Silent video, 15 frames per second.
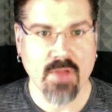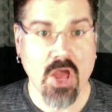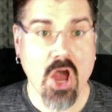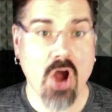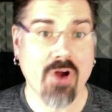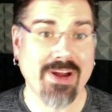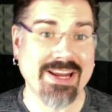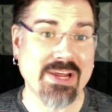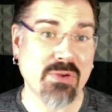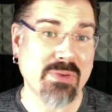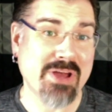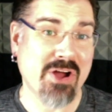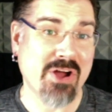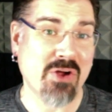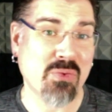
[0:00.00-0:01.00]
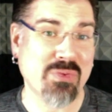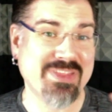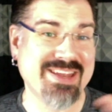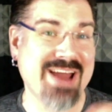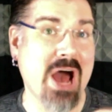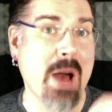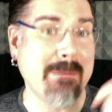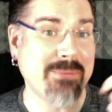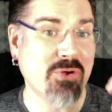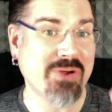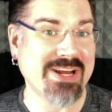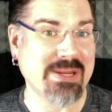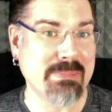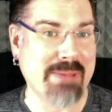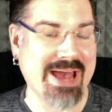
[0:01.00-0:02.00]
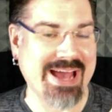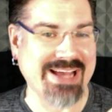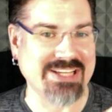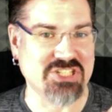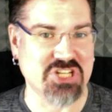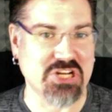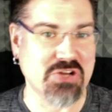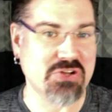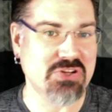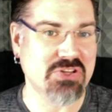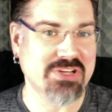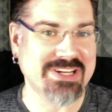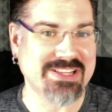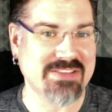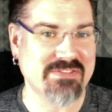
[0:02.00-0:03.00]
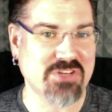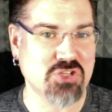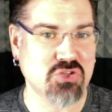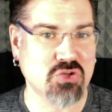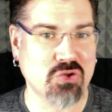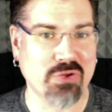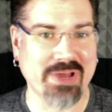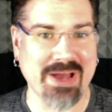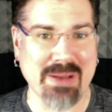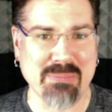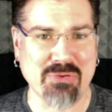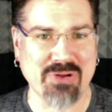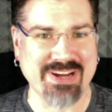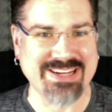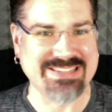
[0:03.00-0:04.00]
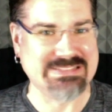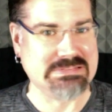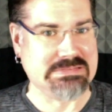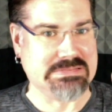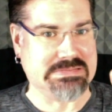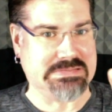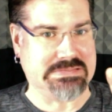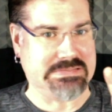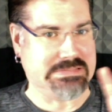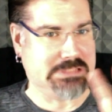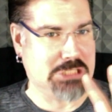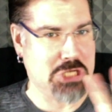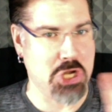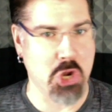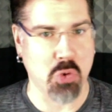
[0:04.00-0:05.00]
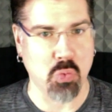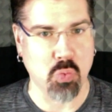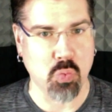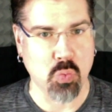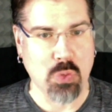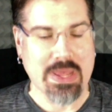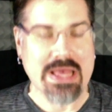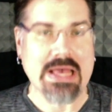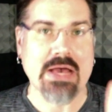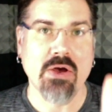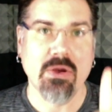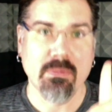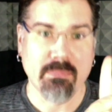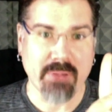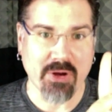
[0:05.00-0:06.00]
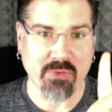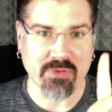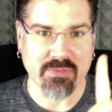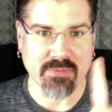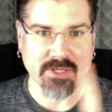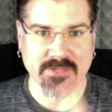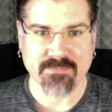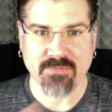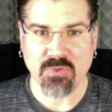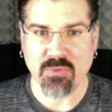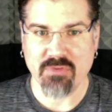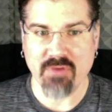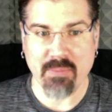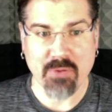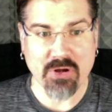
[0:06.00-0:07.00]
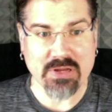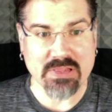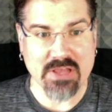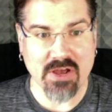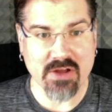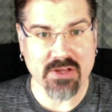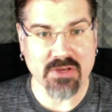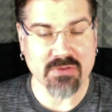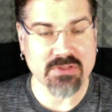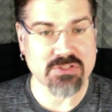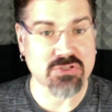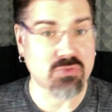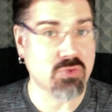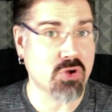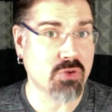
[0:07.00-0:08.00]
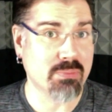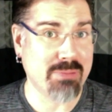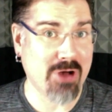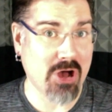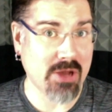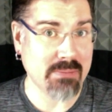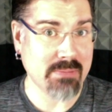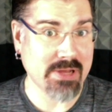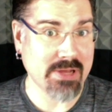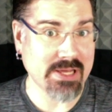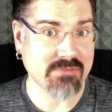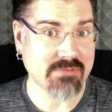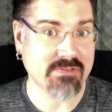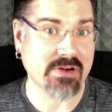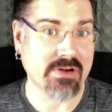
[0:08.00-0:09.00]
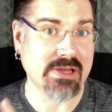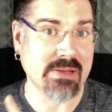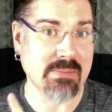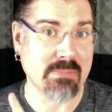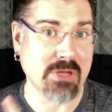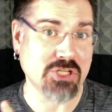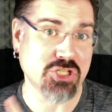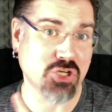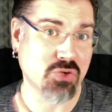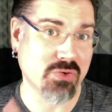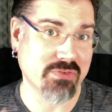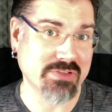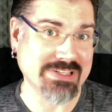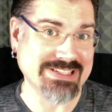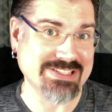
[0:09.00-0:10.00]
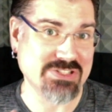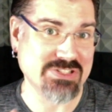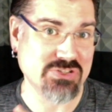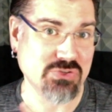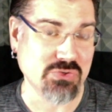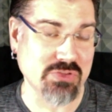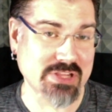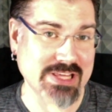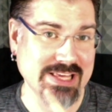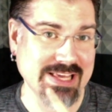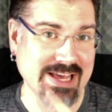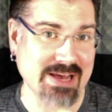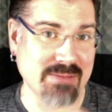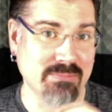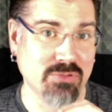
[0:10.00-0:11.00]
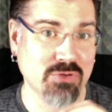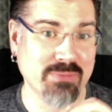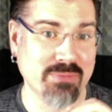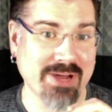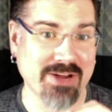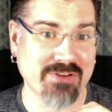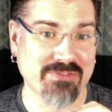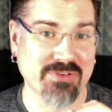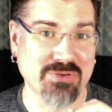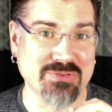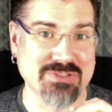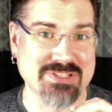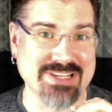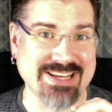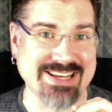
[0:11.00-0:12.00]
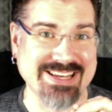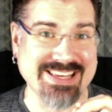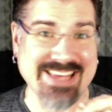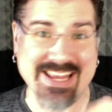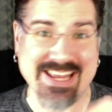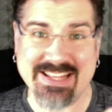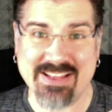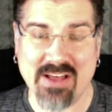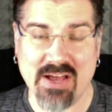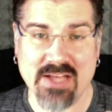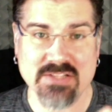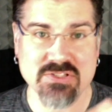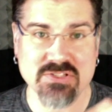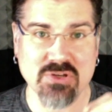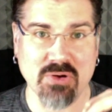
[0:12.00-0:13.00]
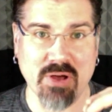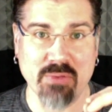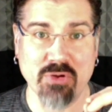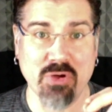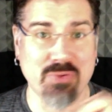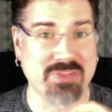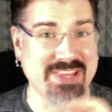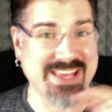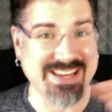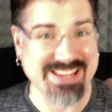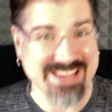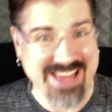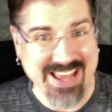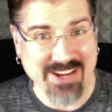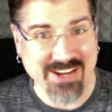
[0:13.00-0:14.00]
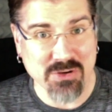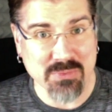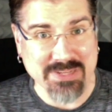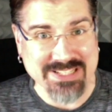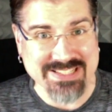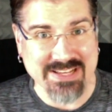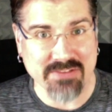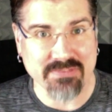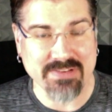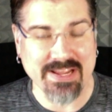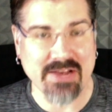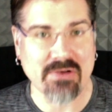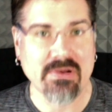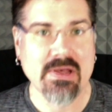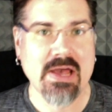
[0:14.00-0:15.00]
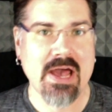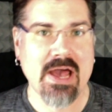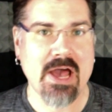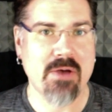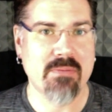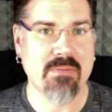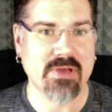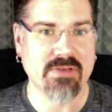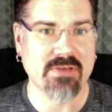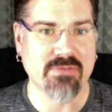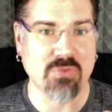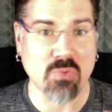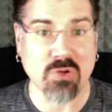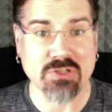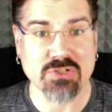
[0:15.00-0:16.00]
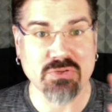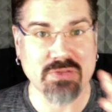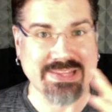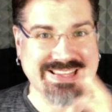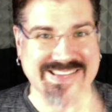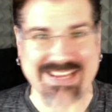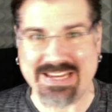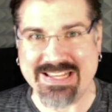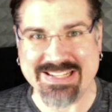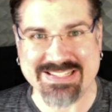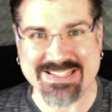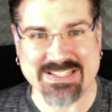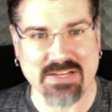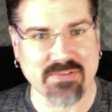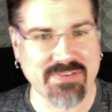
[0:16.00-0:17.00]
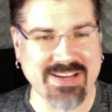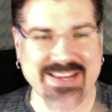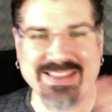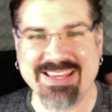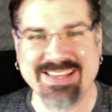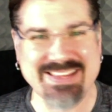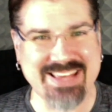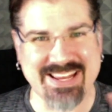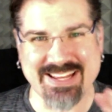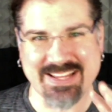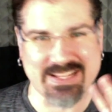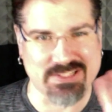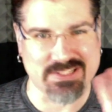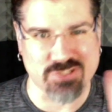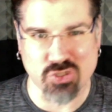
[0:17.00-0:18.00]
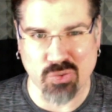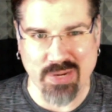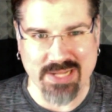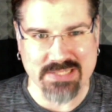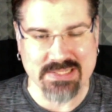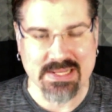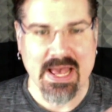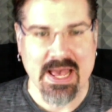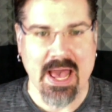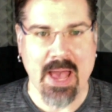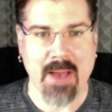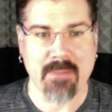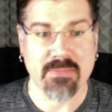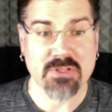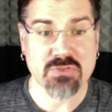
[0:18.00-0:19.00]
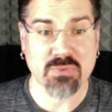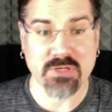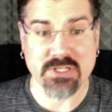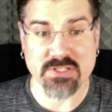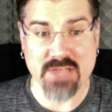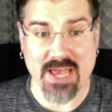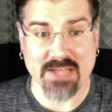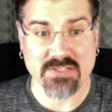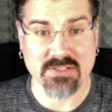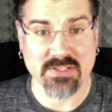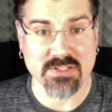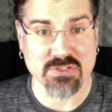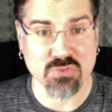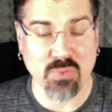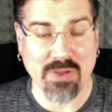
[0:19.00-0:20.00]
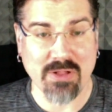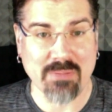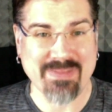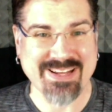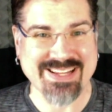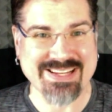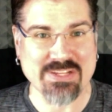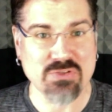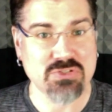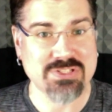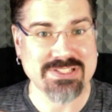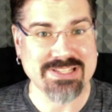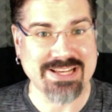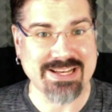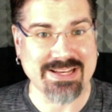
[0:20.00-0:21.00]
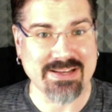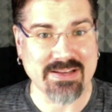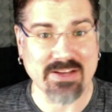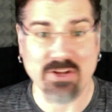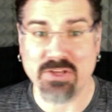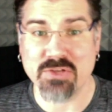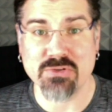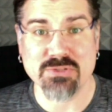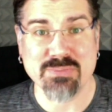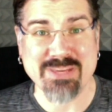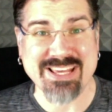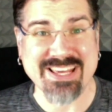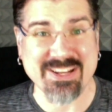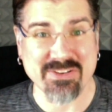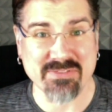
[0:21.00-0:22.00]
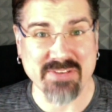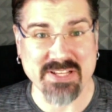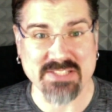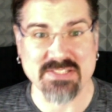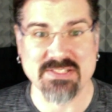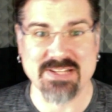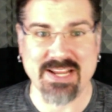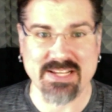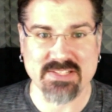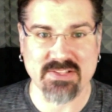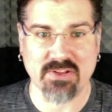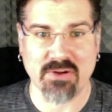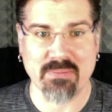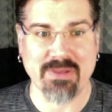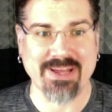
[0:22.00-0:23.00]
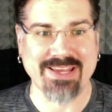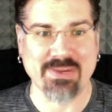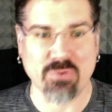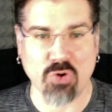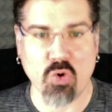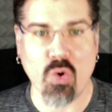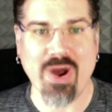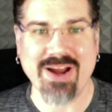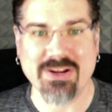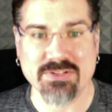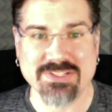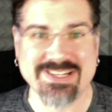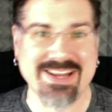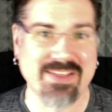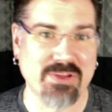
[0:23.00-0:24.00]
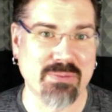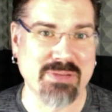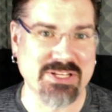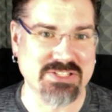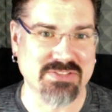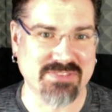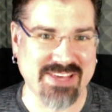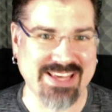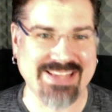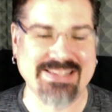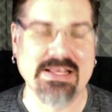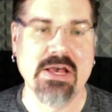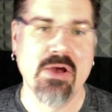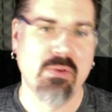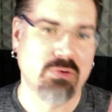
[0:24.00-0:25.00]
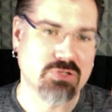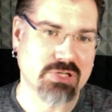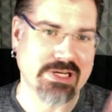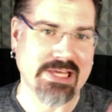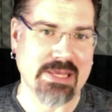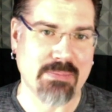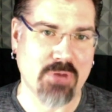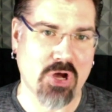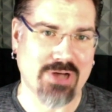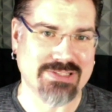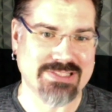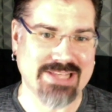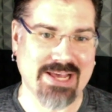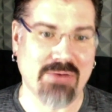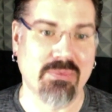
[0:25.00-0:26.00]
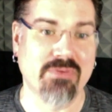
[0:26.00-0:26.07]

All right, here we are with an upgraded package. I know you're looking at the visual going, upgraded? No. Bear with me. We've upgraded the audio. This is a Rode Pod mic, very much equivalent to the Blue Microphones Yeti line. So I would go with the Yeti Nano myself now. If you want to, the Yeti itself, anything in the Yeti line is great. This one is excellent as well, but it uses a USB interface. It's an XLR mic. It requires another piece of kit. We're trying to keep costs down.